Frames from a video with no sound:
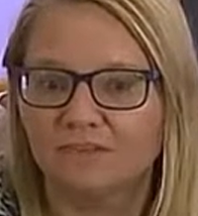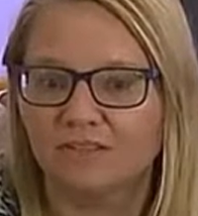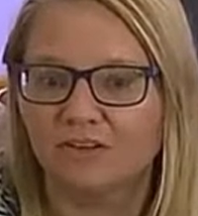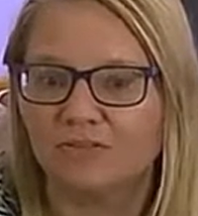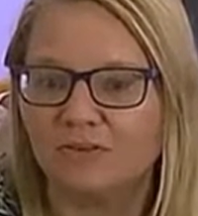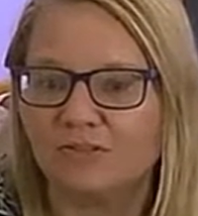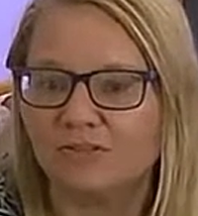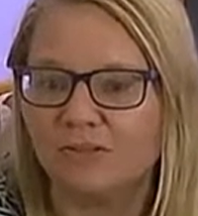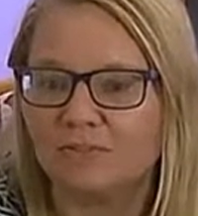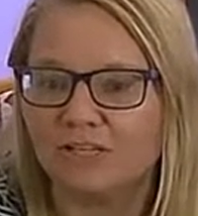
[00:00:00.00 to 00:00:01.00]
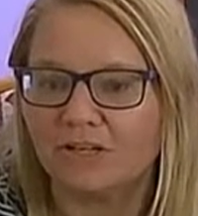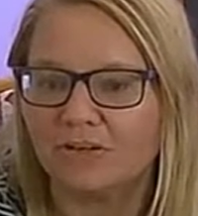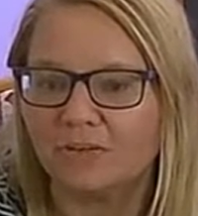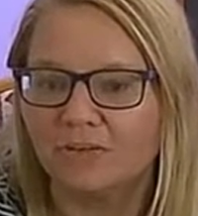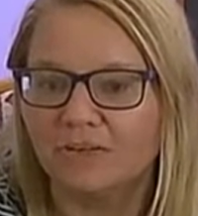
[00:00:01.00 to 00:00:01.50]
Your future's up to
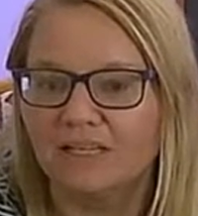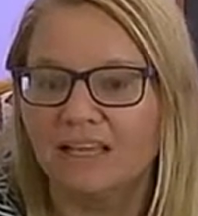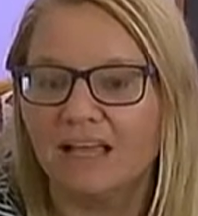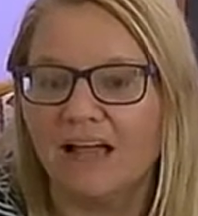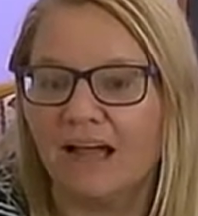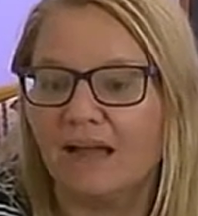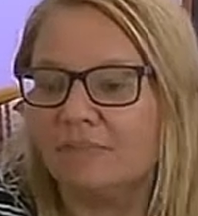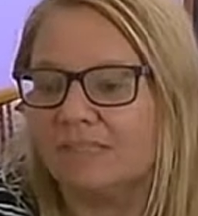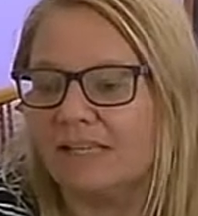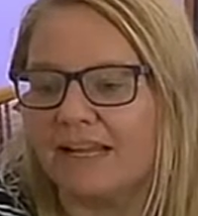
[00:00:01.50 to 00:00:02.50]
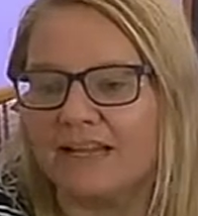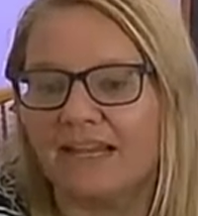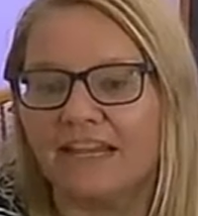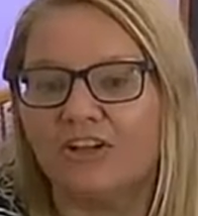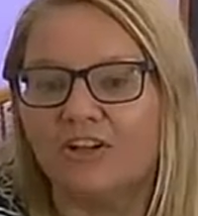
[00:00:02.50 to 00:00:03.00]
you. I'm saying
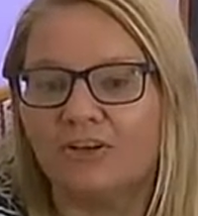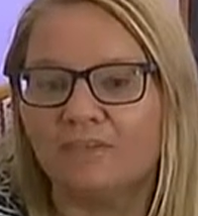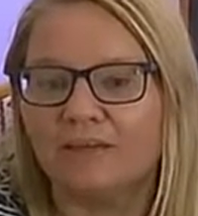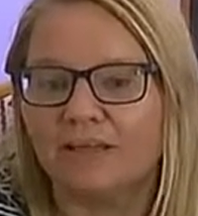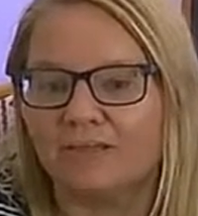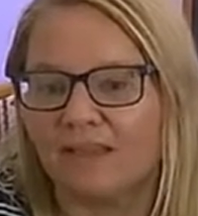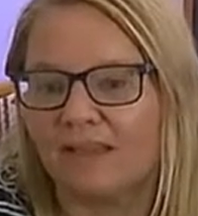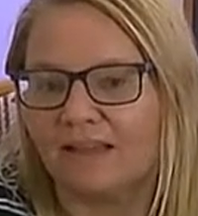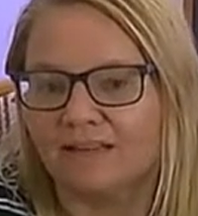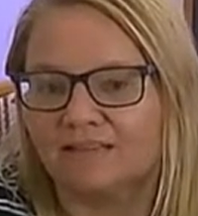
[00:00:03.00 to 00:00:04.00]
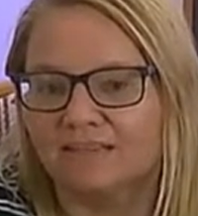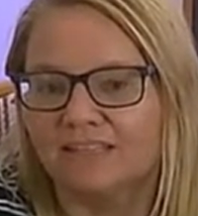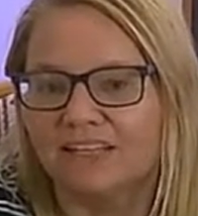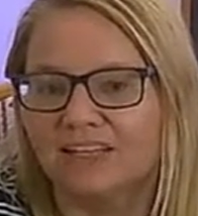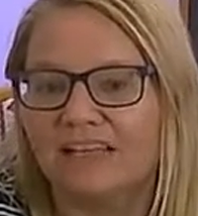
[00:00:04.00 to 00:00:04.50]
it could be a thing.
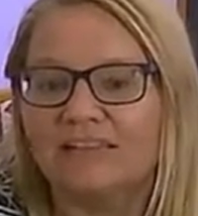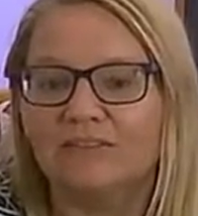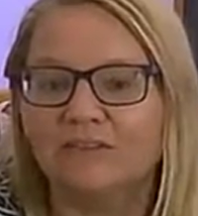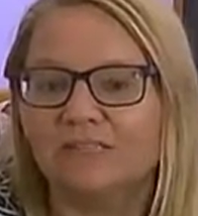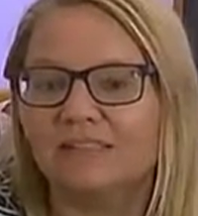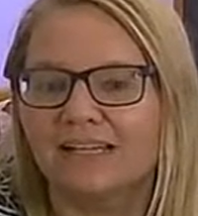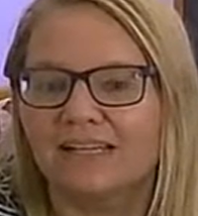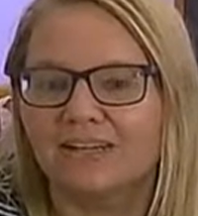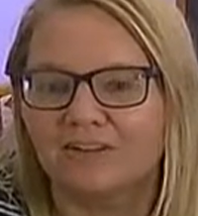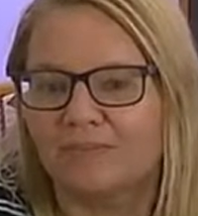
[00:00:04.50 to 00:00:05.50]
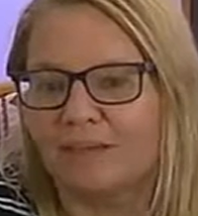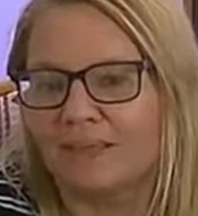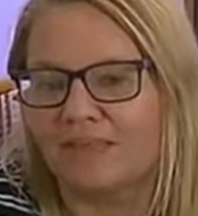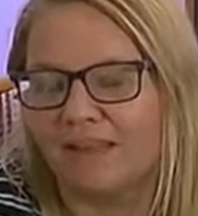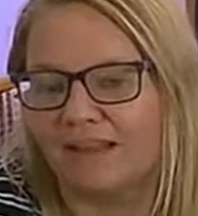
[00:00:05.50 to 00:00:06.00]
It looks like it could be a
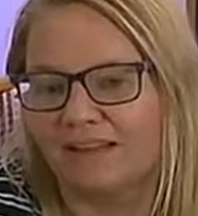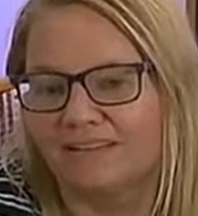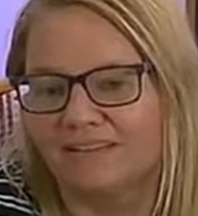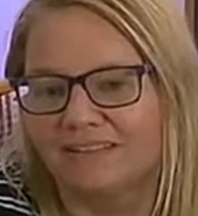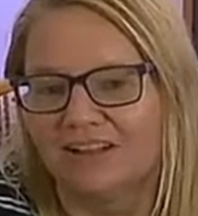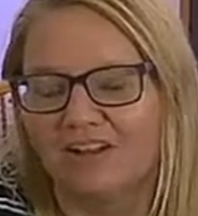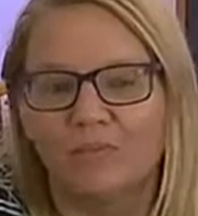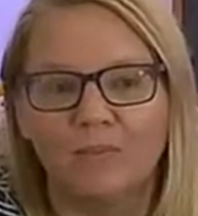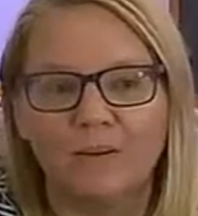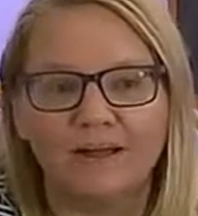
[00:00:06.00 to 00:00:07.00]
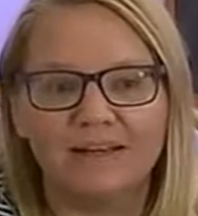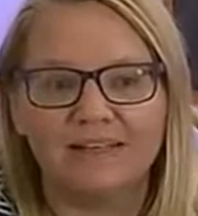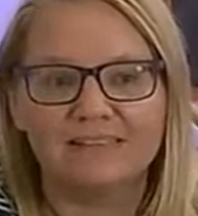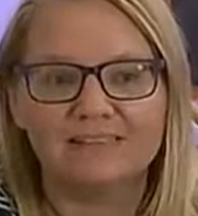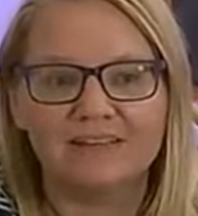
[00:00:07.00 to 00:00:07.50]
thing. But
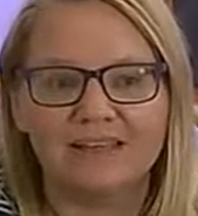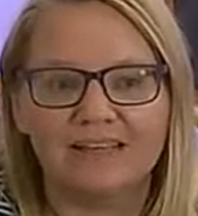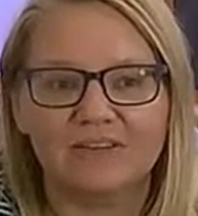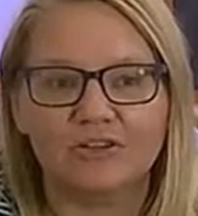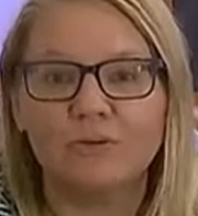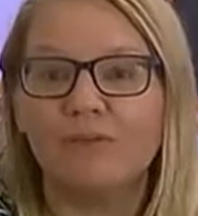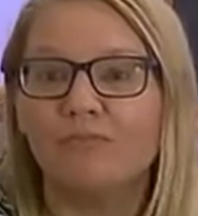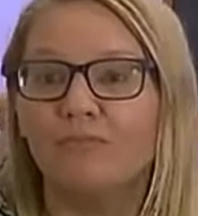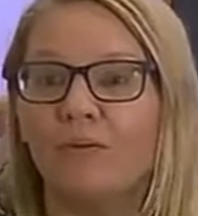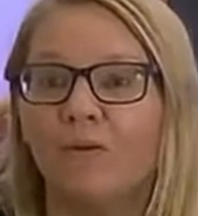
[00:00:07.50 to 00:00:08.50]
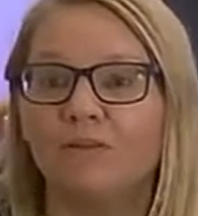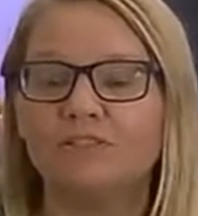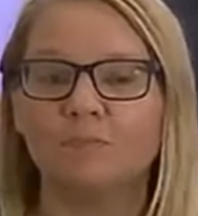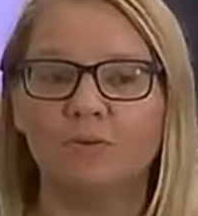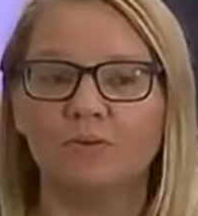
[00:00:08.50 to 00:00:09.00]
it's like you have
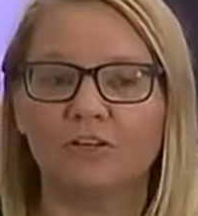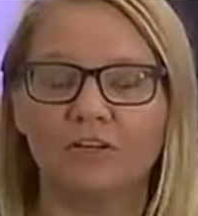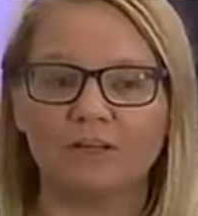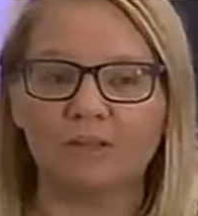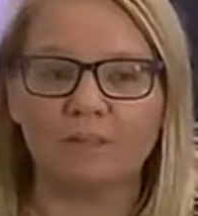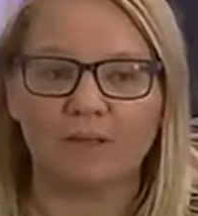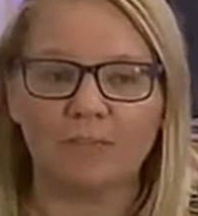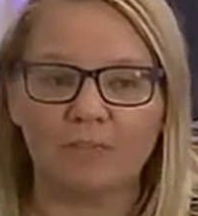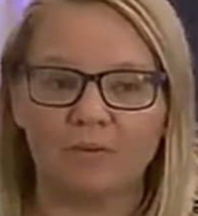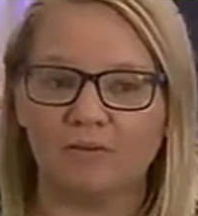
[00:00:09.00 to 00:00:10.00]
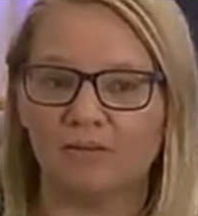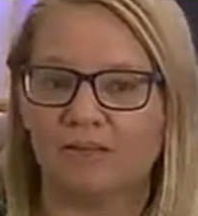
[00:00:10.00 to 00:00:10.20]
multiple good people